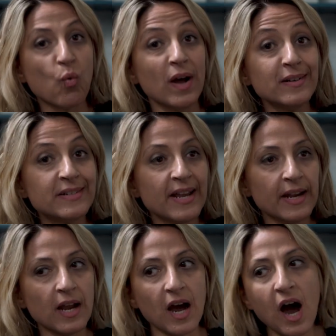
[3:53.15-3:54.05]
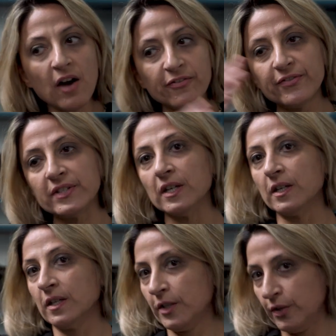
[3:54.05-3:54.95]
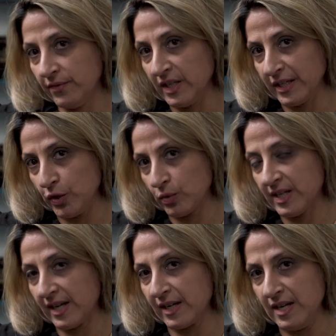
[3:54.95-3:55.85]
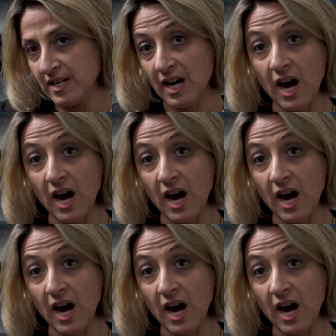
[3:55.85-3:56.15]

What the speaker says: one day after you've done your technique,